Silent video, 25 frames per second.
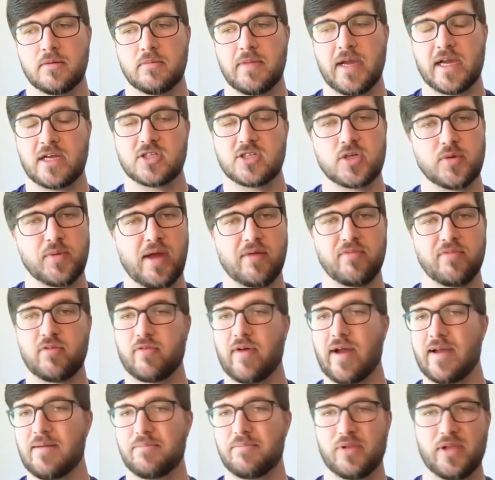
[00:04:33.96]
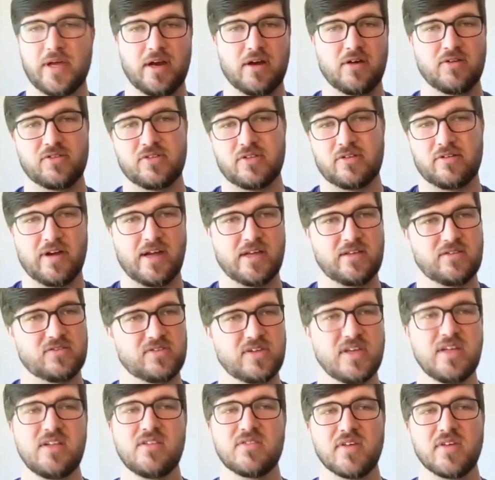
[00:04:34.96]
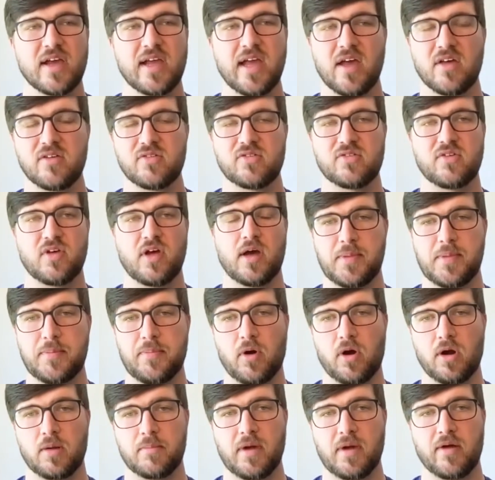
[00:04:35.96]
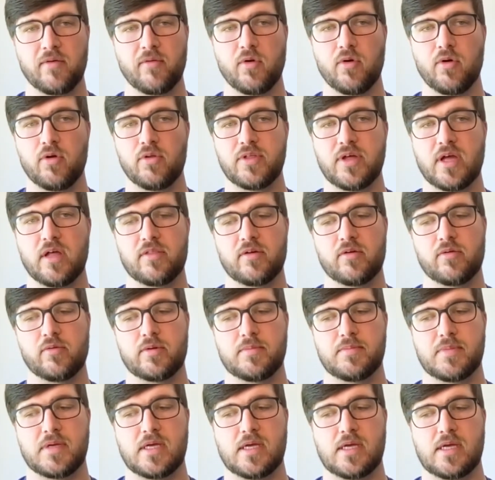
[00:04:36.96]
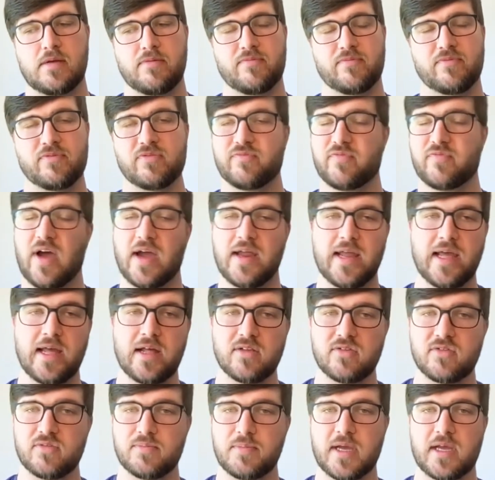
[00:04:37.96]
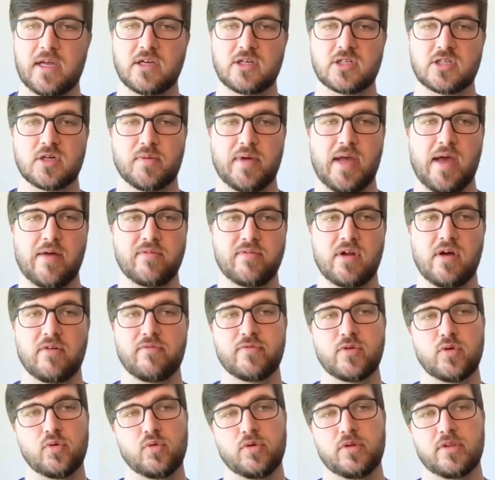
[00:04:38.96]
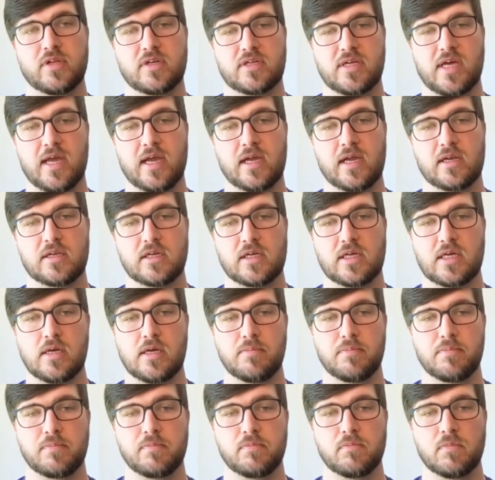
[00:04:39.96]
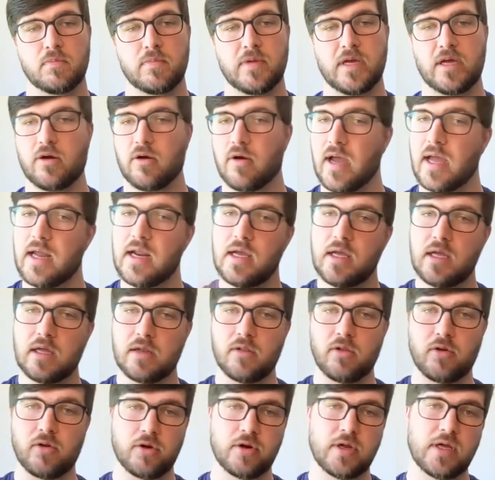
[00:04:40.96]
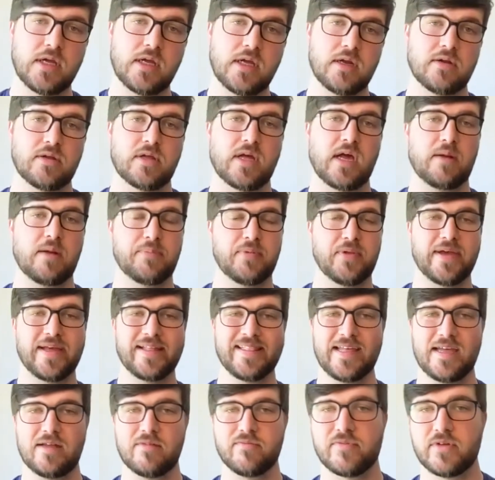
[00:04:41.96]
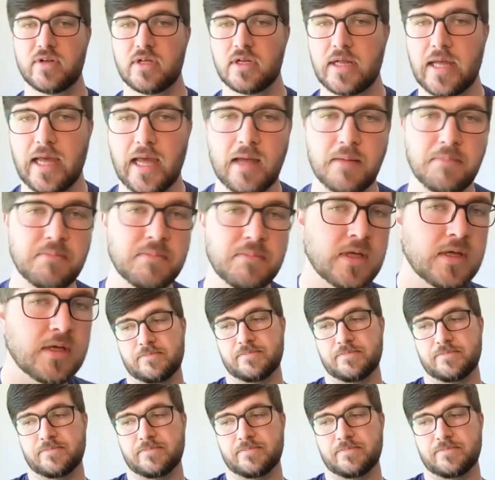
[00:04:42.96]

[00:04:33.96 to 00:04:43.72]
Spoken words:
making sure we have the right players in the right seats, I guess, would be part of my role. The other would be finance, making sure we have enough fuel in the tank to keep iterating and learning and kind of playing the infinite game.